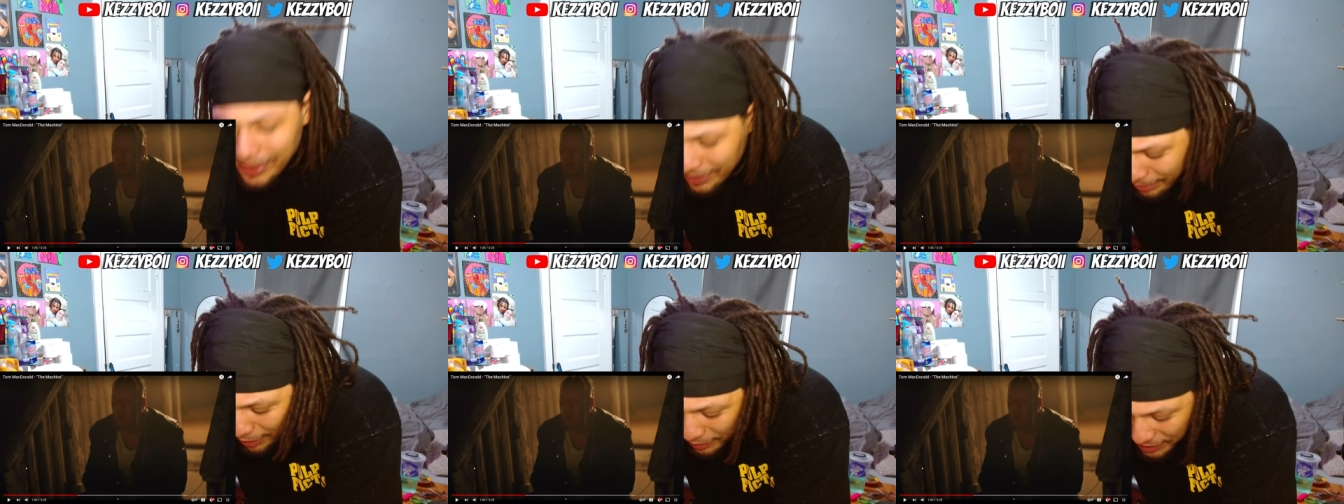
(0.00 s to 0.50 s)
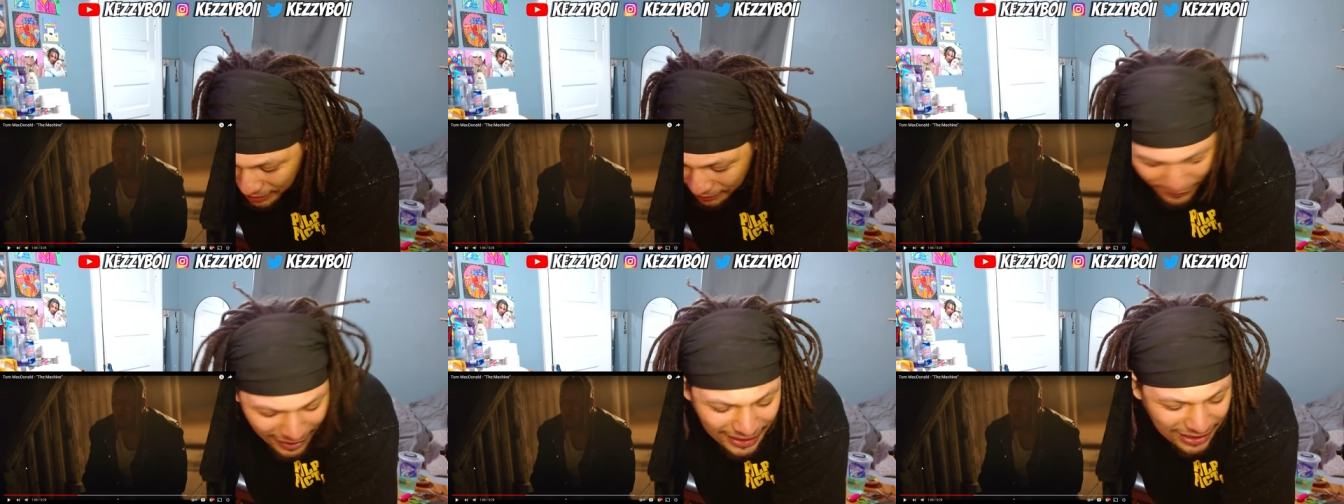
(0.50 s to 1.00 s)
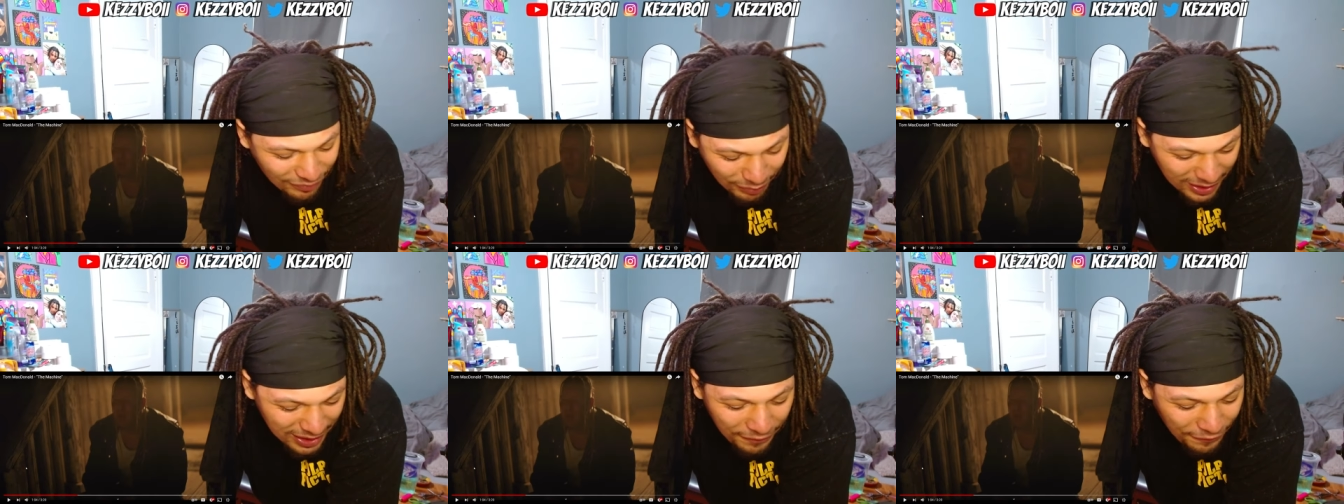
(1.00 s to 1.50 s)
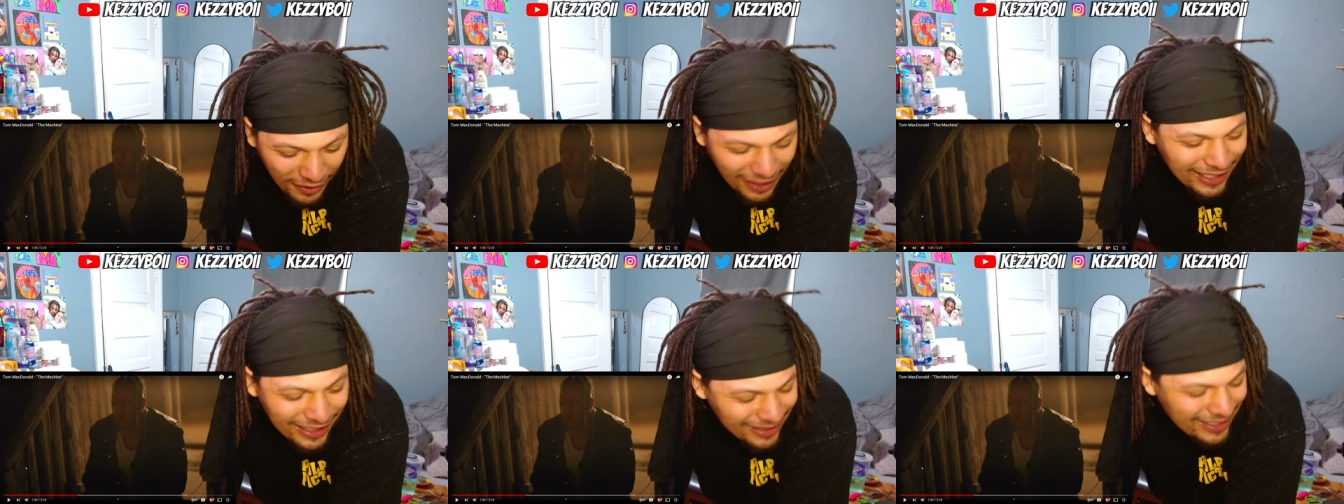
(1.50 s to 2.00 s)
But what the fuck is what the fuck
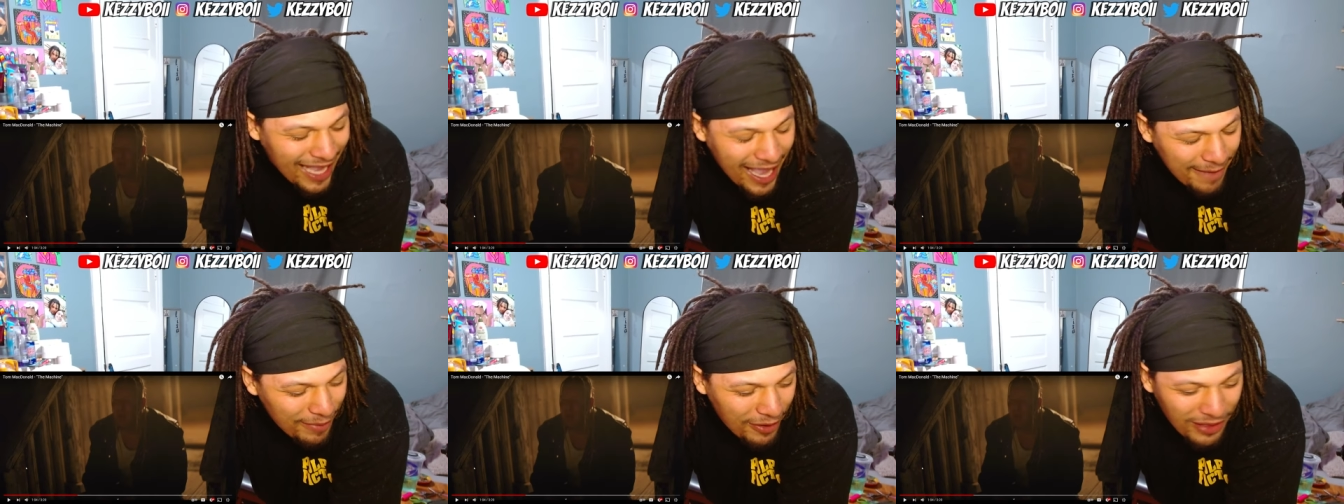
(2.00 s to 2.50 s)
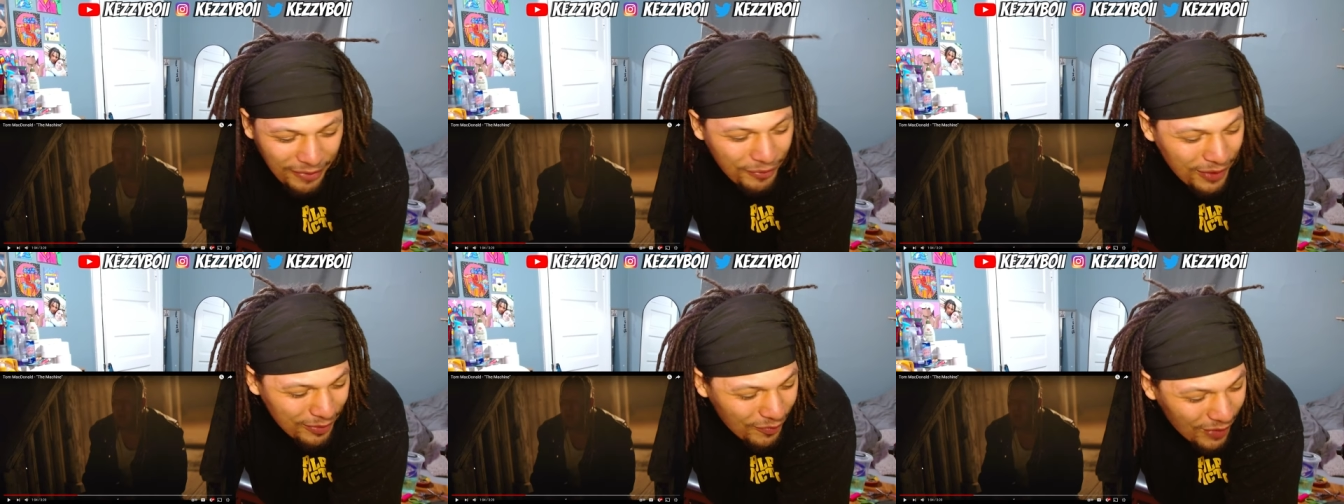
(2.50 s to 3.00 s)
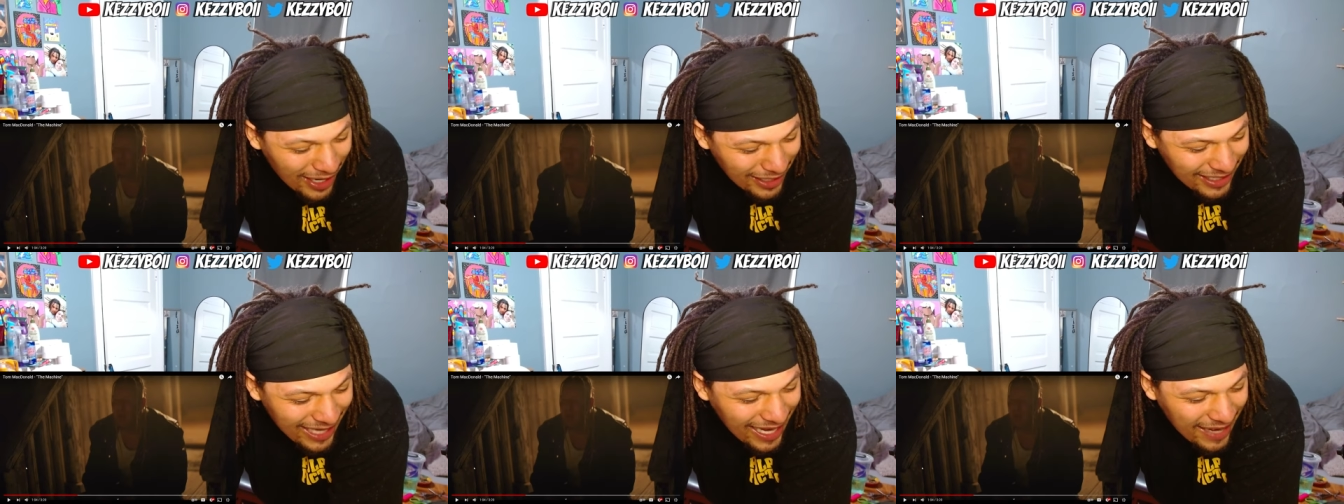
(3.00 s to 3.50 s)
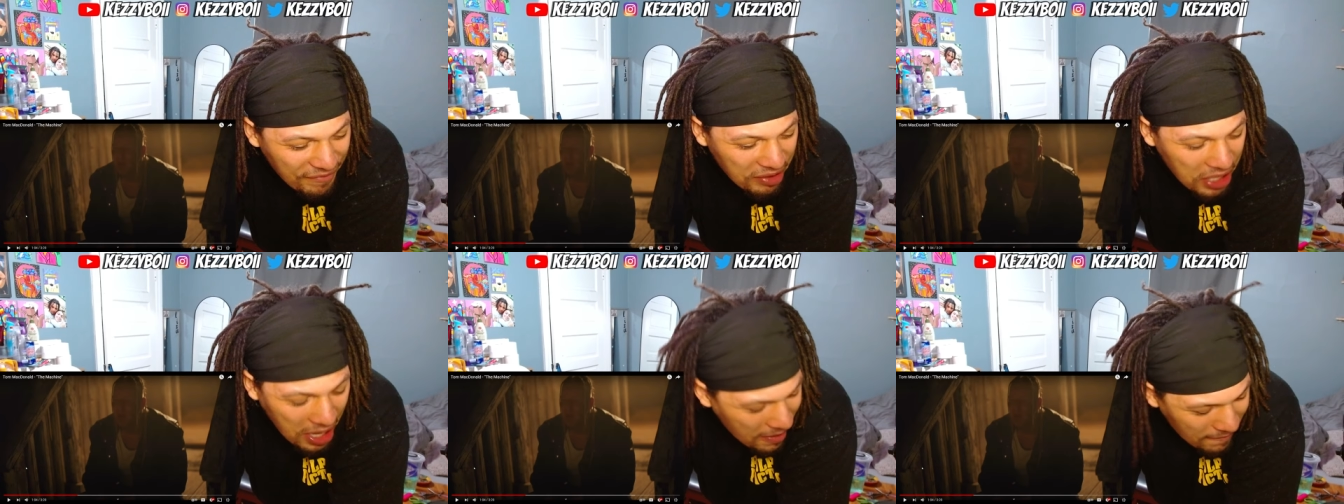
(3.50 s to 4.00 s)
is that, bro? Like wh- where did that even
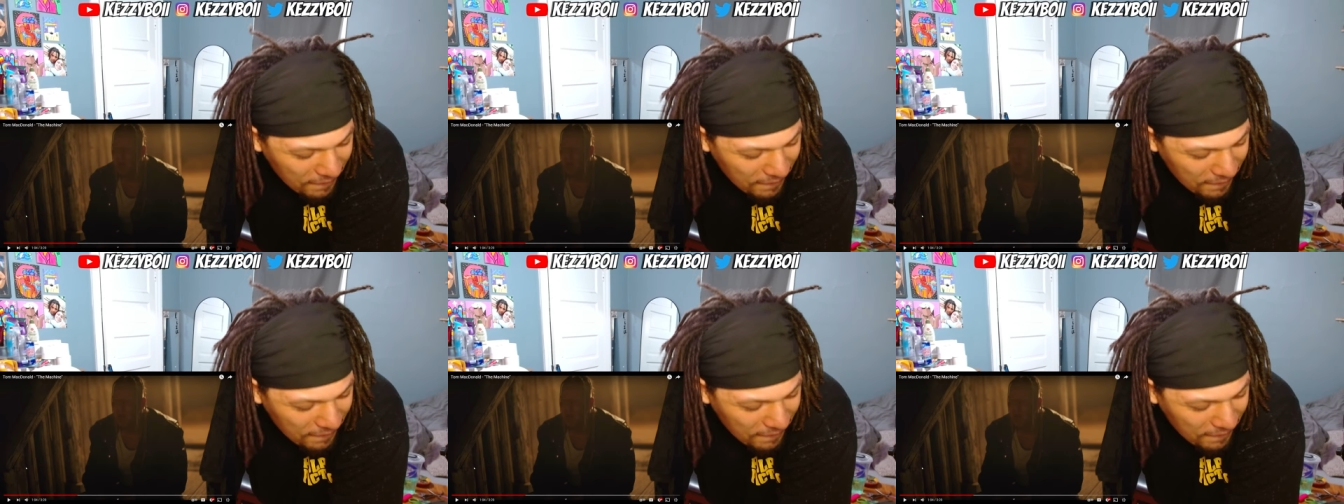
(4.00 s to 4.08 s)
come